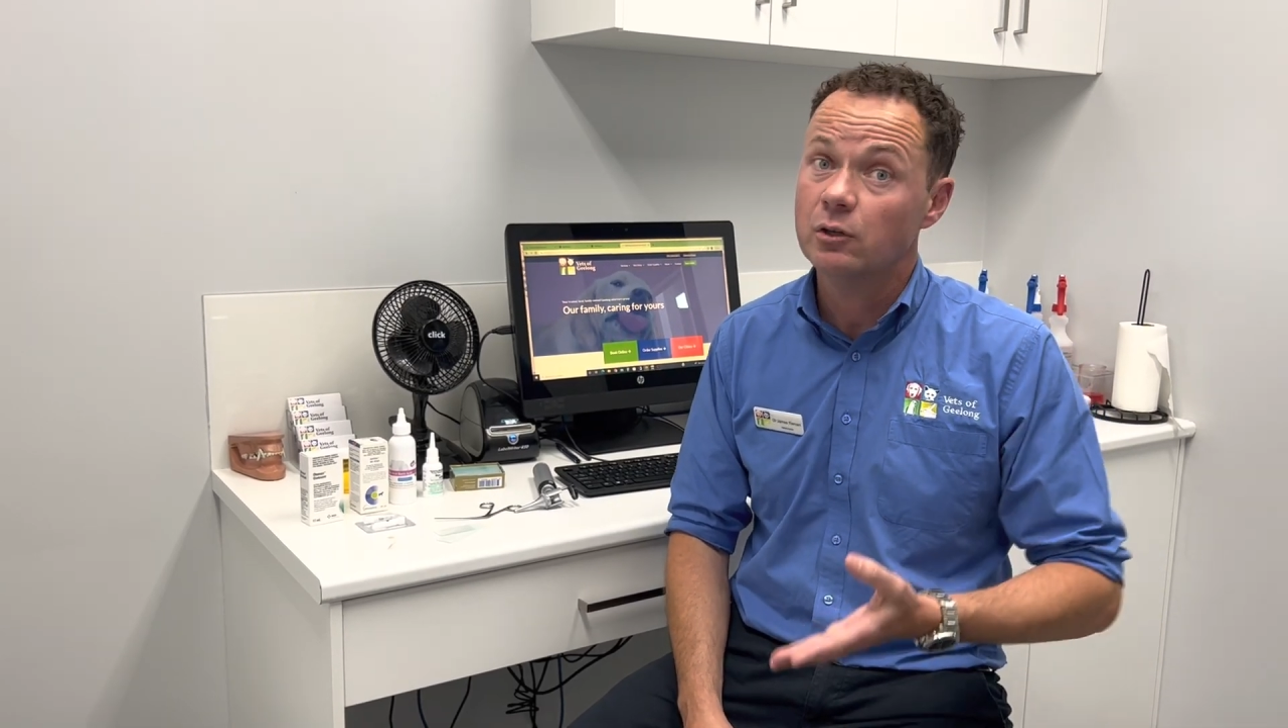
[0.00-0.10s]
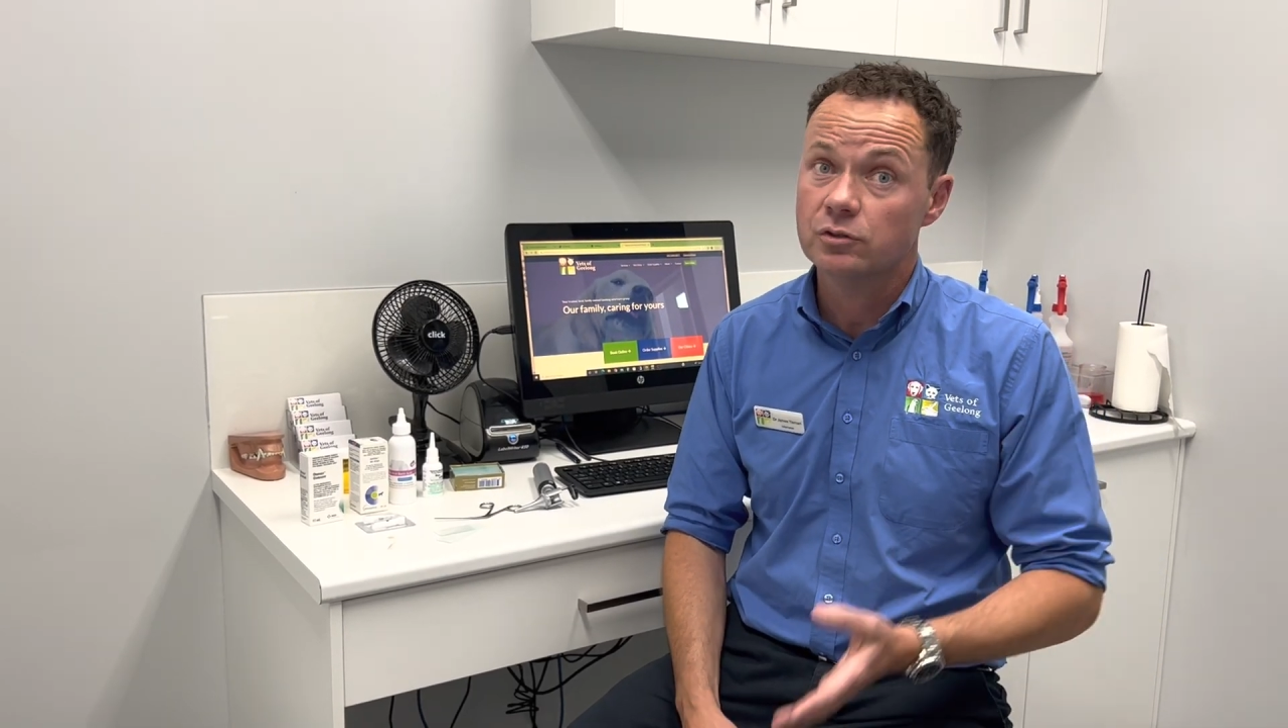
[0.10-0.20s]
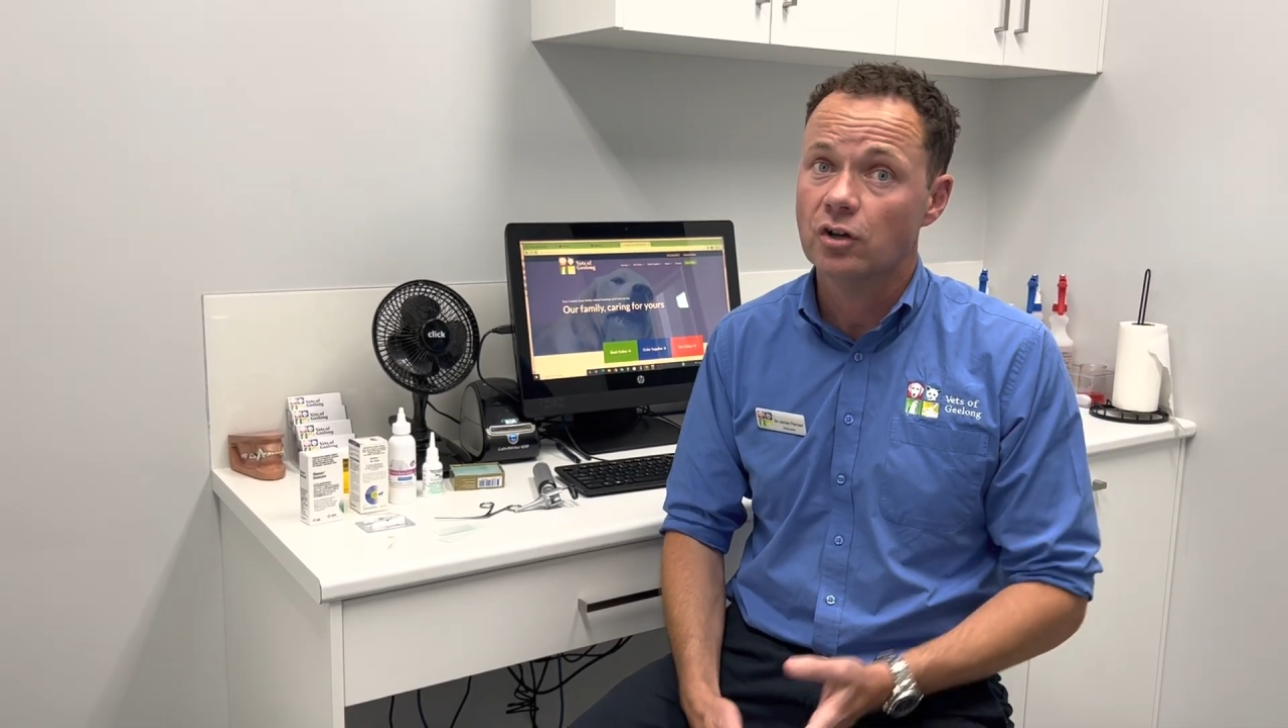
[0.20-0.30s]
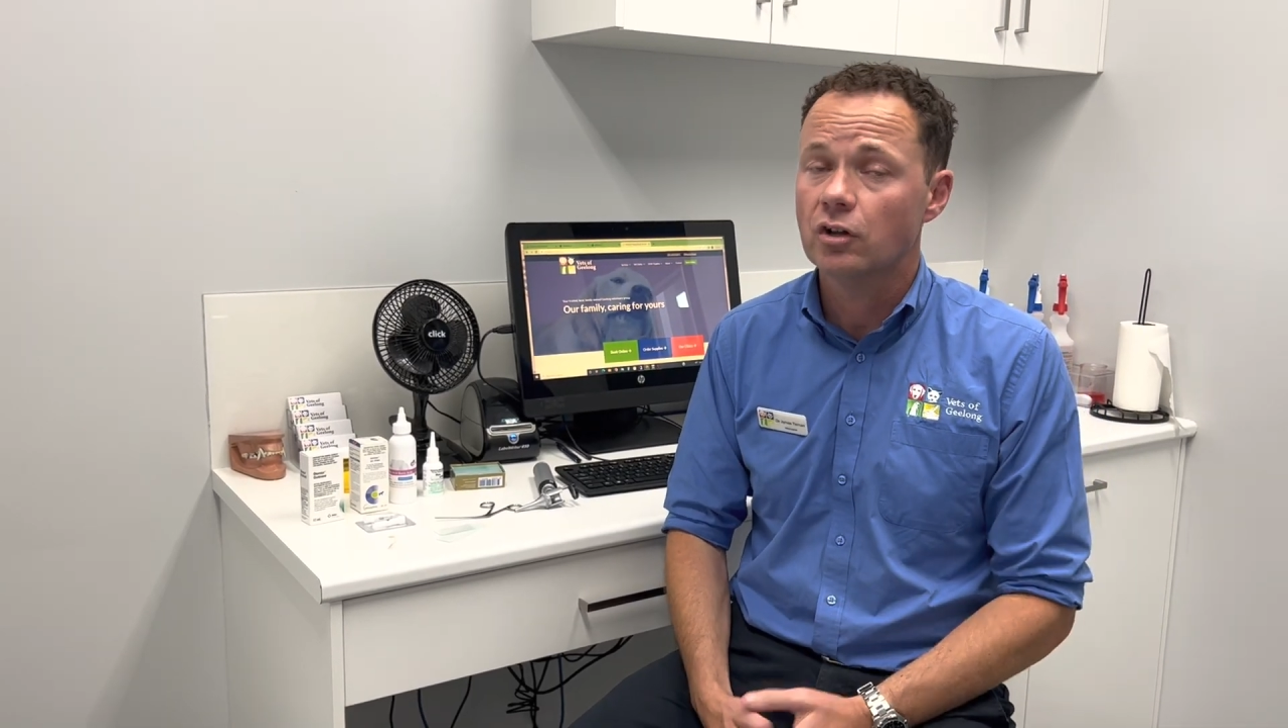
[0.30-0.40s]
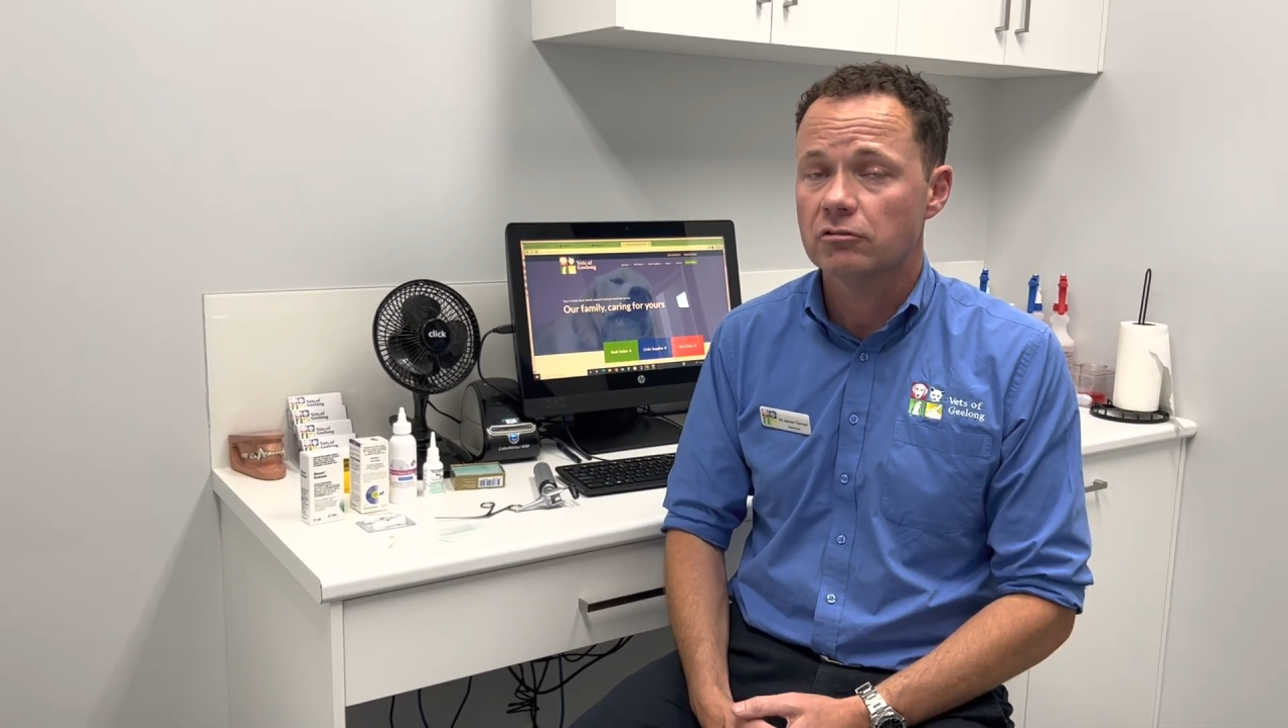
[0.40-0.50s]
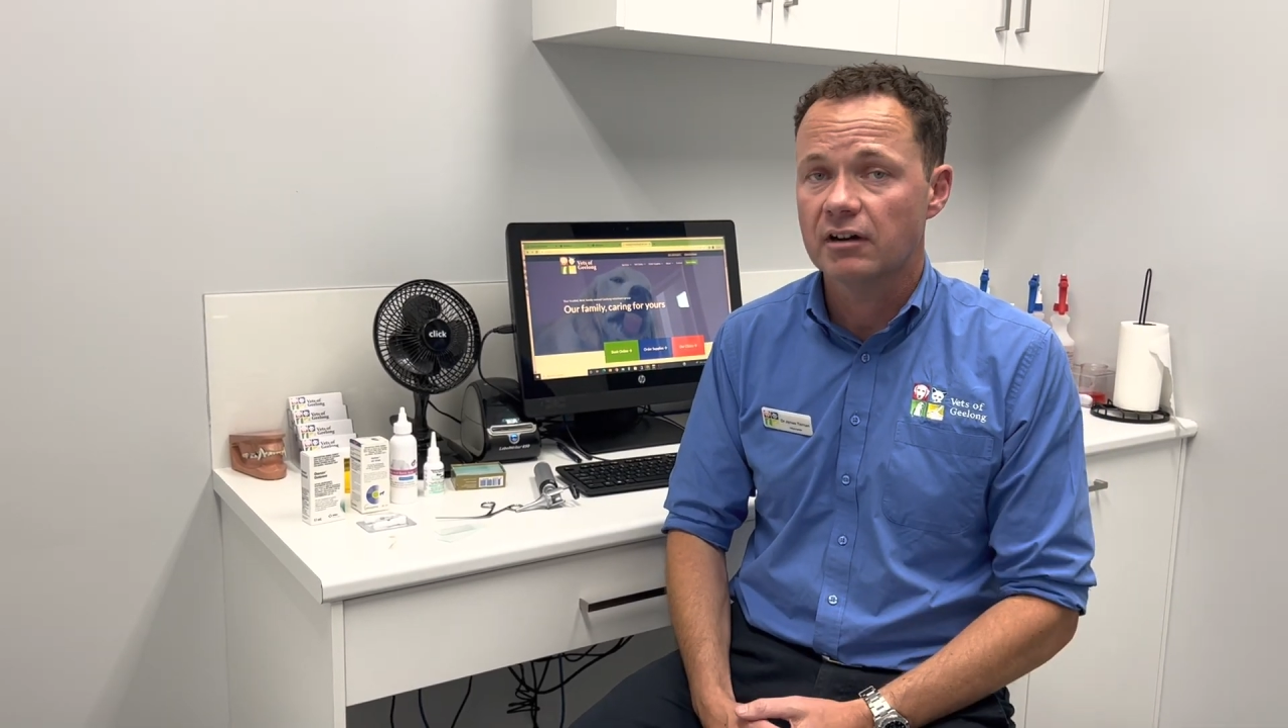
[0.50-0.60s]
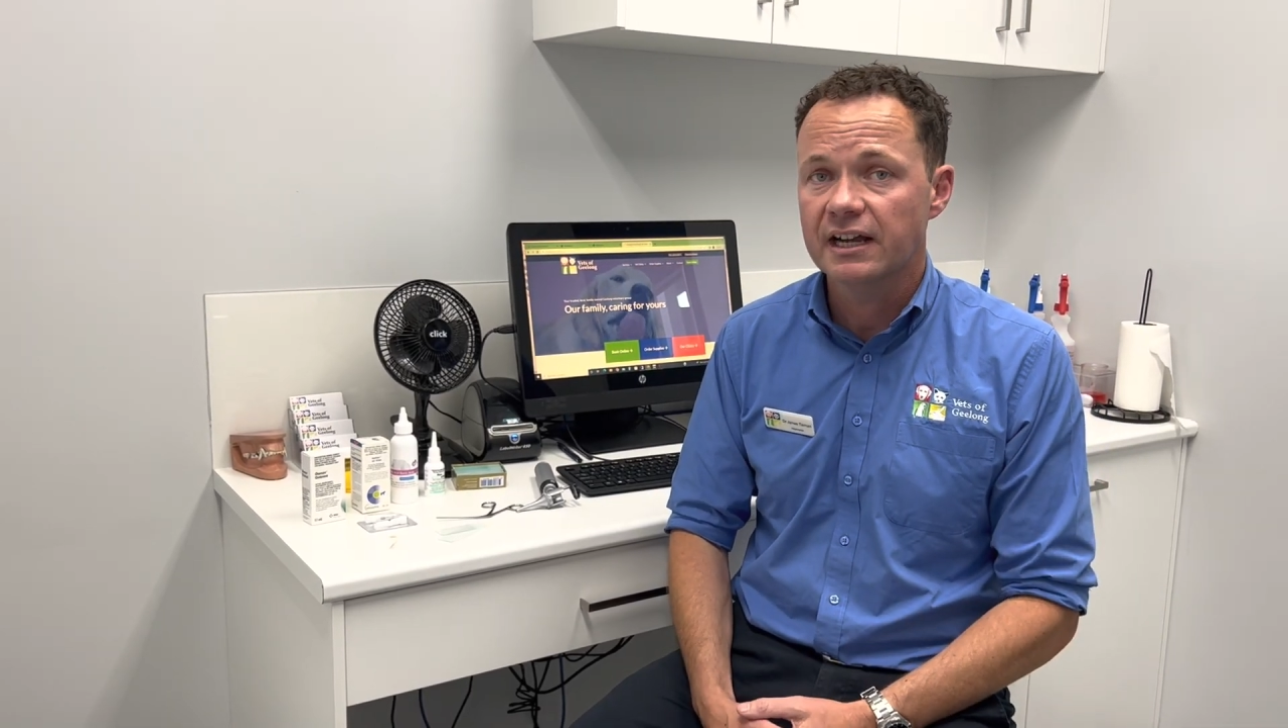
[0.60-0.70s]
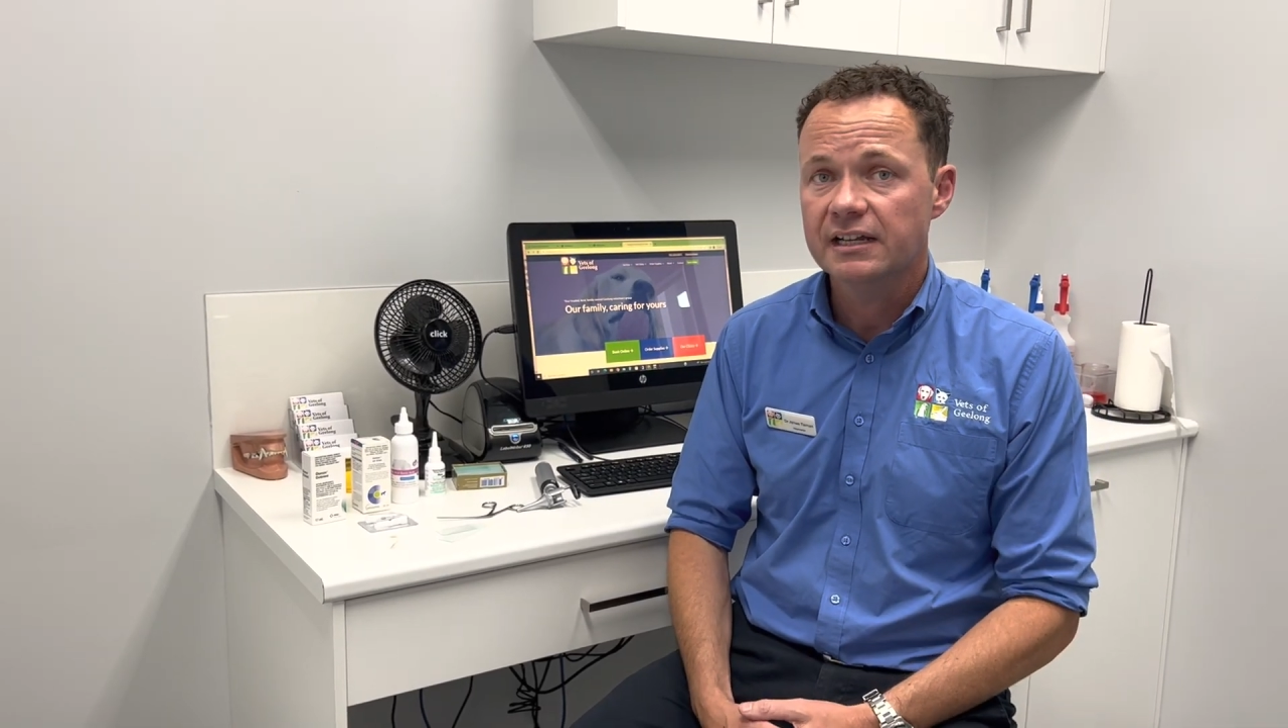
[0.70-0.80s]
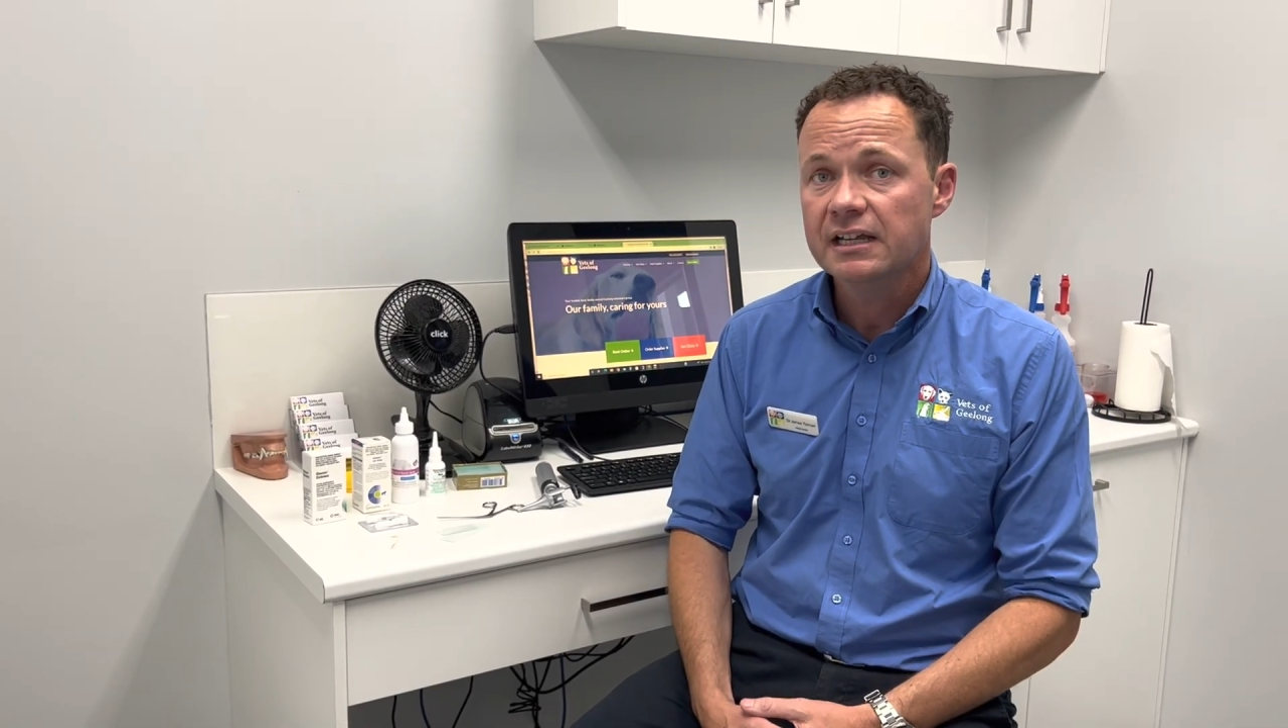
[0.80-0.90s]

tolerate,